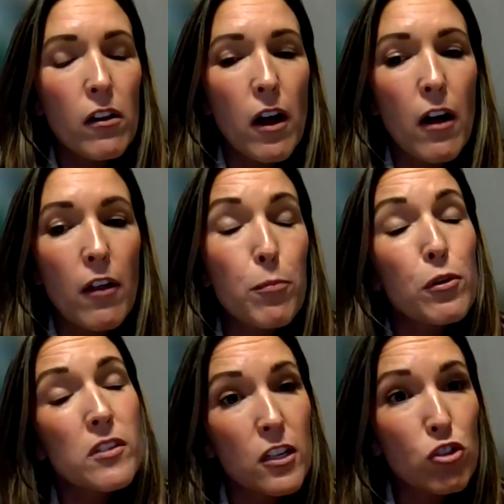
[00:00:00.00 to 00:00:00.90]
the
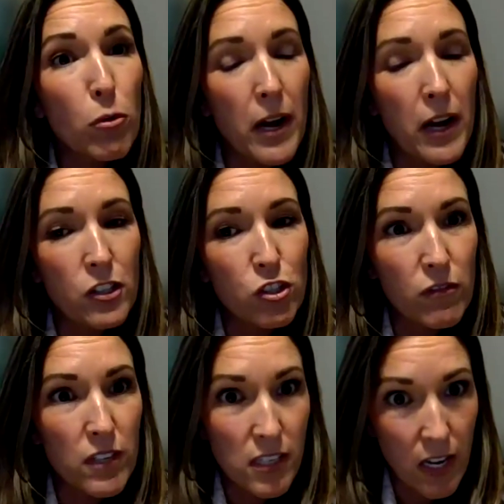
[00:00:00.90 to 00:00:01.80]
procedural posture of
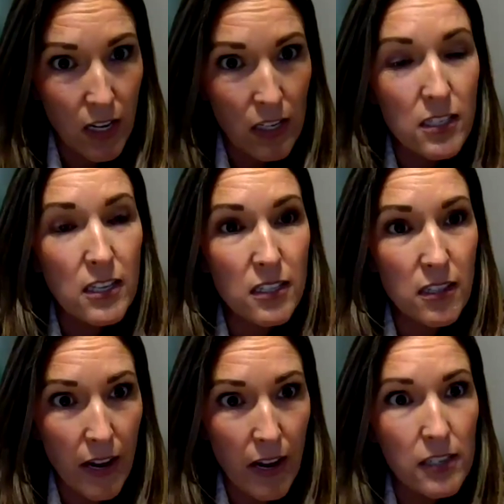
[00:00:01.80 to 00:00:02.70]
this case is
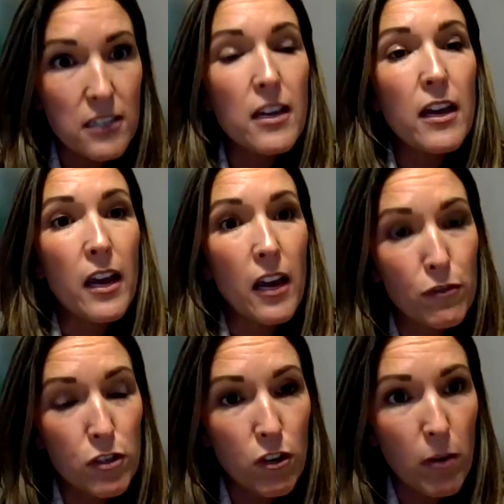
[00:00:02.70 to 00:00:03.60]
that
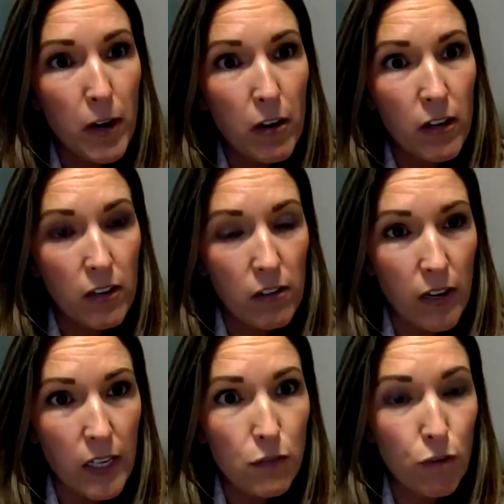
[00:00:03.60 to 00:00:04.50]
after American
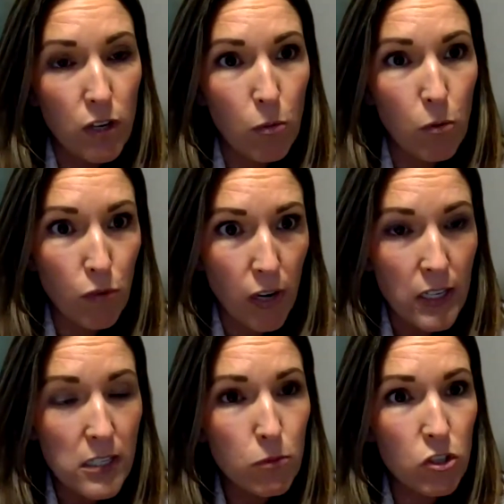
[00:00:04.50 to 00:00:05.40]
Alliance for Equal
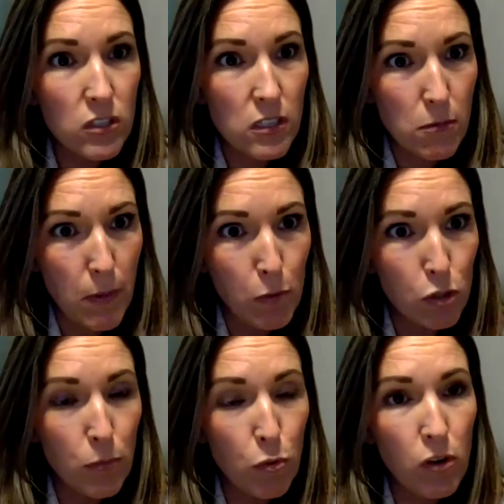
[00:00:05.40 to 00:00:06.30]
Rights, which is this
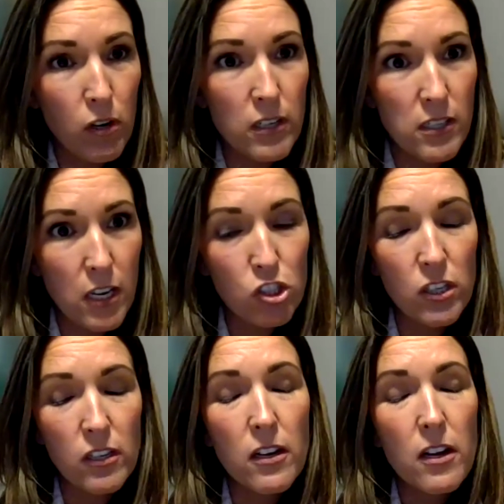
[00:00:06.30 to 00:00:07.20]
membership
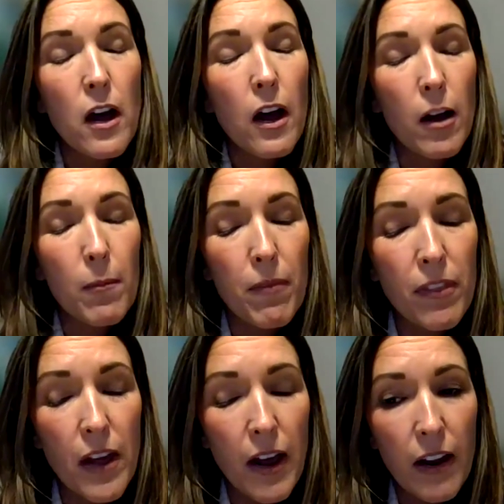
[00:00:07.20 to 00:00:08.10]
organization
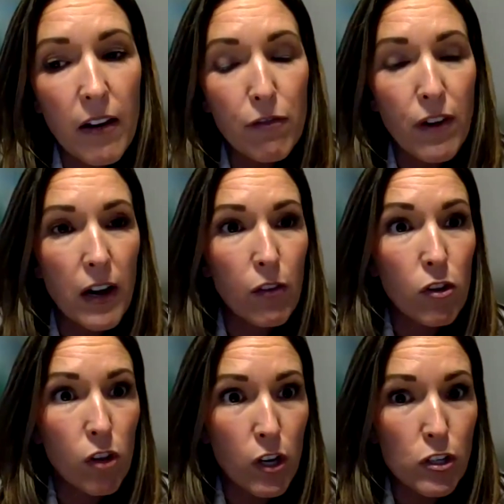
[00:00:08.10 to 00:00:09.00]
that filed the
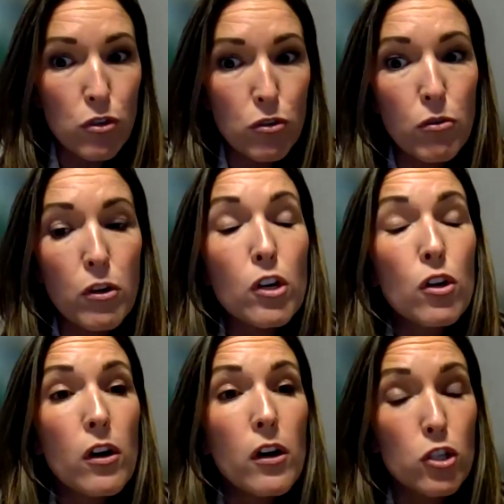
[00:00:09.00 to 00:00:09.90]
lawsuit,
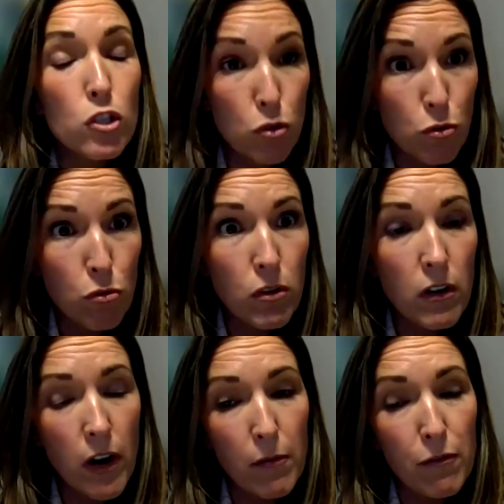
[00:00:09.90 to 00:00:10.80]
sued
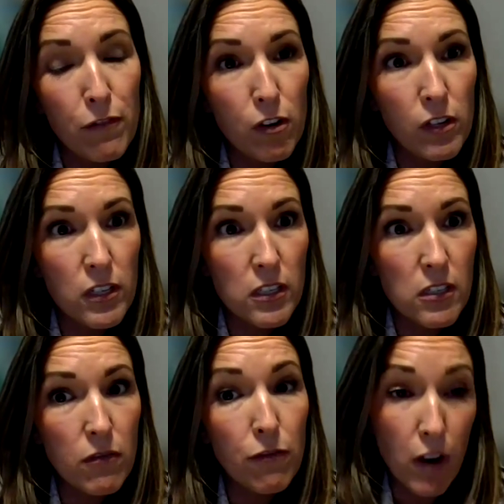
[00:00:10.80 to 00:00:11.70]
Fearless
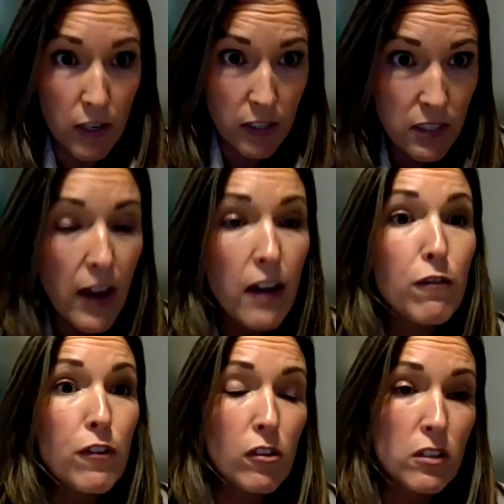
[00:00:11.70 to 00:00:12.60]
Fund
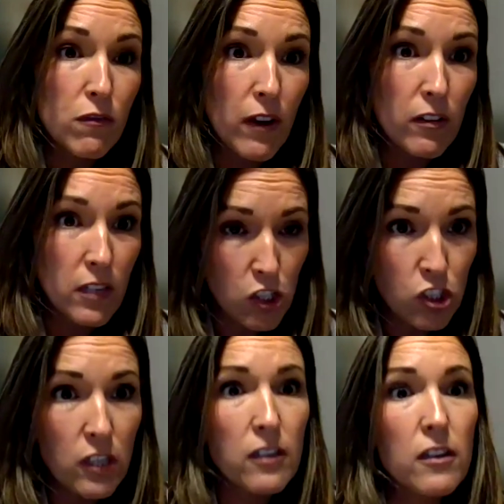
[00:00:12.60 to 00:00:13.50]
and Fearless
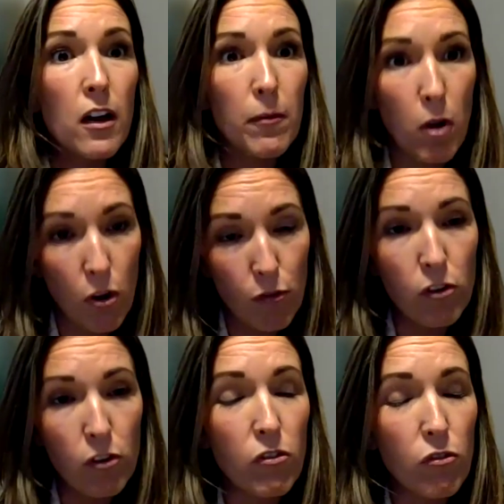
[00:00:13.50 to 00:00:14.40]
Foundation, all the
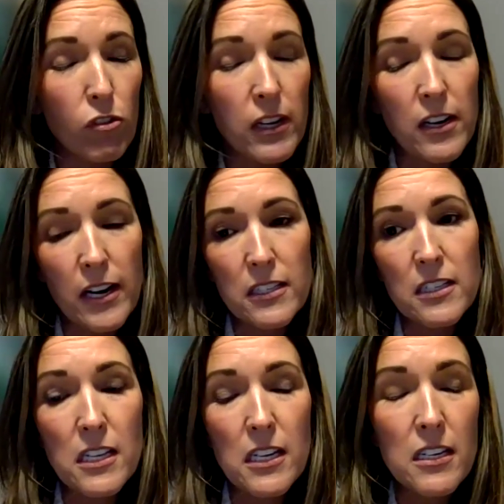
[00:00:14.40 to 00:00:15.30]
related
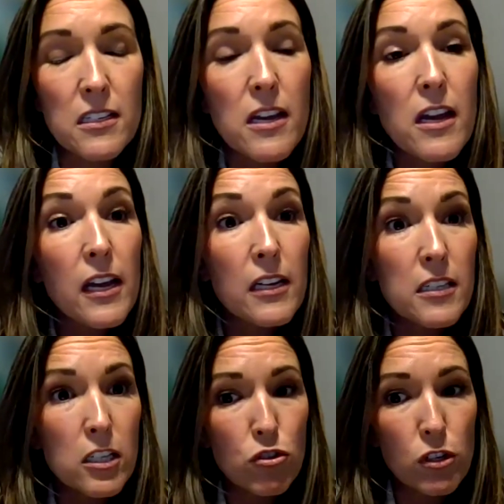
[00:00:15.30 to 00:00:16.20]
entities in
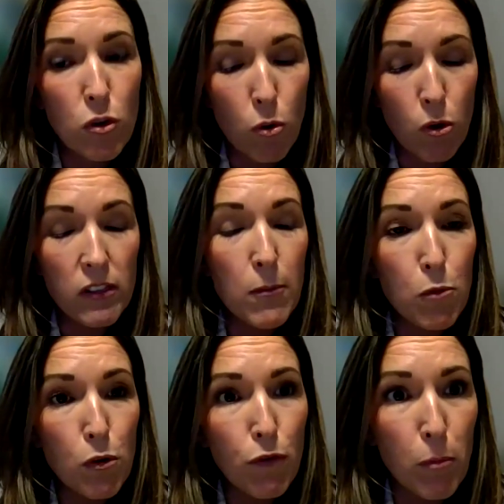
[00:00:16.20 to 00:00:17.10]
district court, they
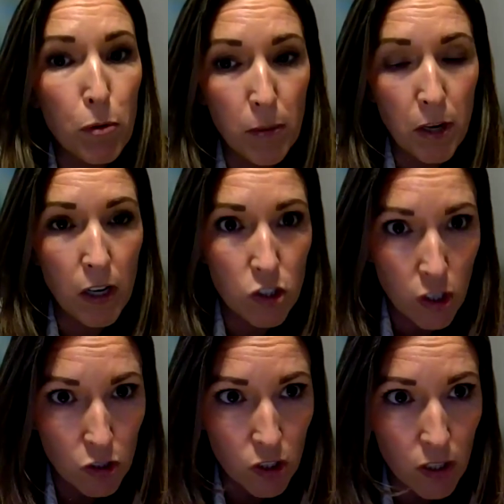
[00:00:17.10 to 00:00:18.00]
moved for a preliminary
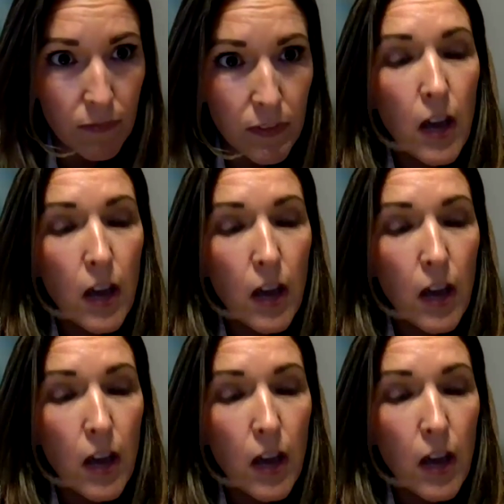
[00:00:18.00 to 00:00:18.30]
injunction